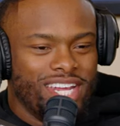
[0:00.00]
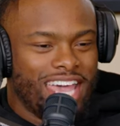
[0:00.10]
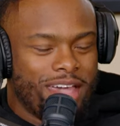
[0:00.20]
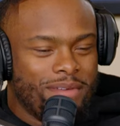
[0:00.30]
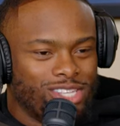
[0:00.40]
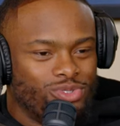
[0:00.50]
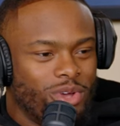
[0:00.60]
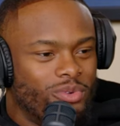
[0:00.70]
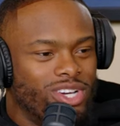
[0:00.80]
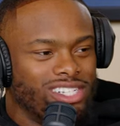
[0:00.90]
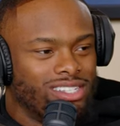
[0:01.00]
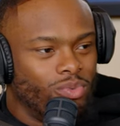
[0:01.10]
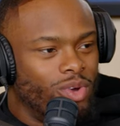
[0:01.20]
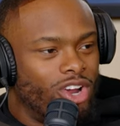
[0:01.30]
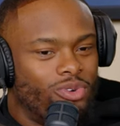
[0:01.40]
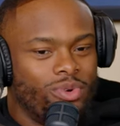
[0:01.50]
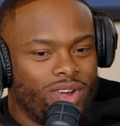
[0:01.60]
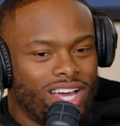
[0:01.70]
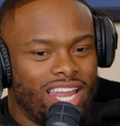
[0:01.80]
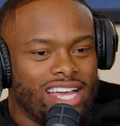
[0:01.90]
when he came out, 21 just went on with
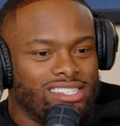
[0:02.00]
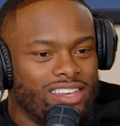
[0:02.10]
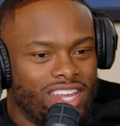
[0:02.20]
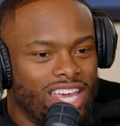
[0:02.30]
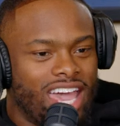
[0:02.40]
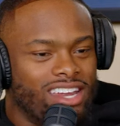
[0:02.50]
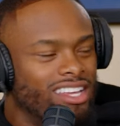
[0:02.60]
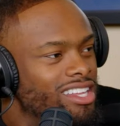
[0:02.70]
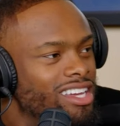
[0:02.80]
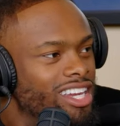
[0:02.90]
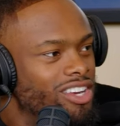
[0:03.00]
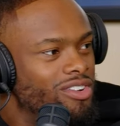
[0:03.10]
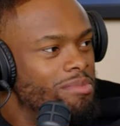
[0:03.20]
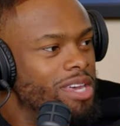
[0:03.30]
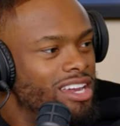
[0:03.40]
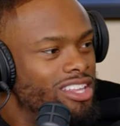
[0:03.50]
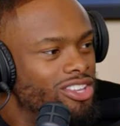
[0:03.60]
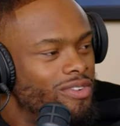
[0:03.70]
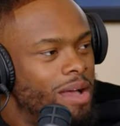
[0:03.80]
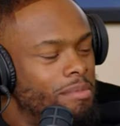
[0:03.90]
regular activity. He had nothing to clear up. He had
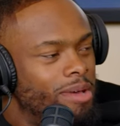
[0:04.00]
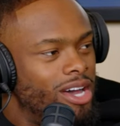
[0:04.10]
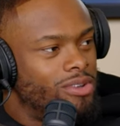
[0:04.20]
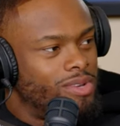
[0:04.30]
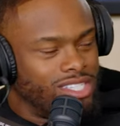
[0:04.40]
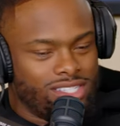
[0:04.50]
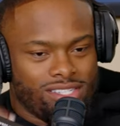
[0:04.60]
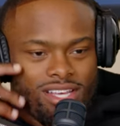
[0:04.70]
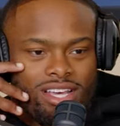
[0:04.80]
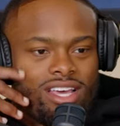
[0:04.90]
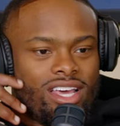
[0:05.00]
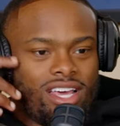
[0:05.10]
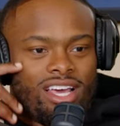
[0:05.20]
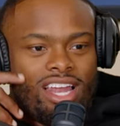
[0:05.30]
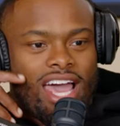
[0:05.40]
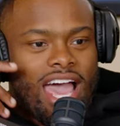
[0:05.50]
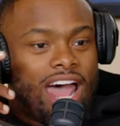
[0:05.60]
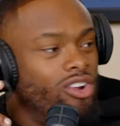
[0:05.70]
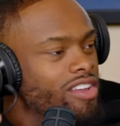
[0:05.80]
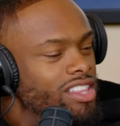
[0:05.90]
nothing to rap about. It wasn't. Okay. Like, I
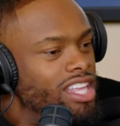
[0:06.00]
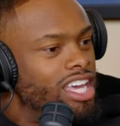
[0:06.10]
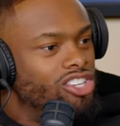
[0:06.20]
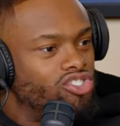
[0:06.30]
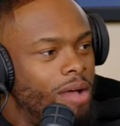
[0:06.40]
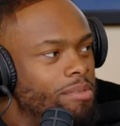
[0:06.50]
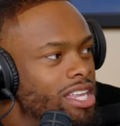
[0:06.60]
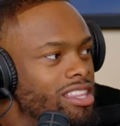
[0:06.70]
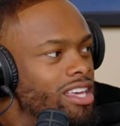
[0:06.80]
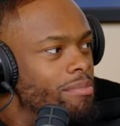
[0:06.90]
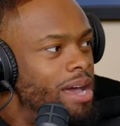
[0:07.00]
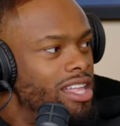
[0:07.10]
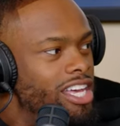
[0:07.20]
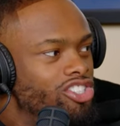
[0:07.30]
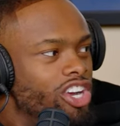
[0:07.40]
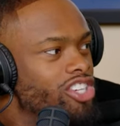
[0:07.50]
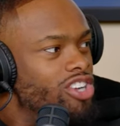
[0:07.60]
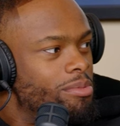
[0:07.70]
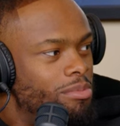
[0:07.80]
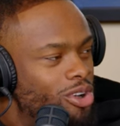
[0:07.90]
don't even think he dropped anything about that. Drake
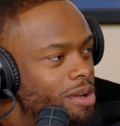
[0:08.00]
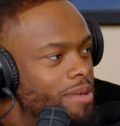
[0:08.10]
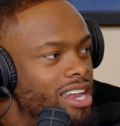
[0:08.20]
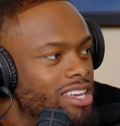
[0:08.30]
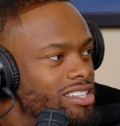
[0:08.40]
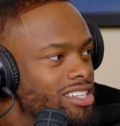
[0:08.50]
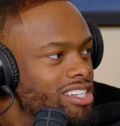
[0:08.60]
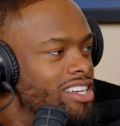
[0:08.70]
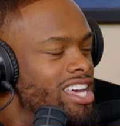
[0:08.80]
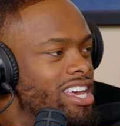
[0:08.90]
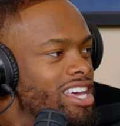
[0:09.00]
dropped the bar about it. The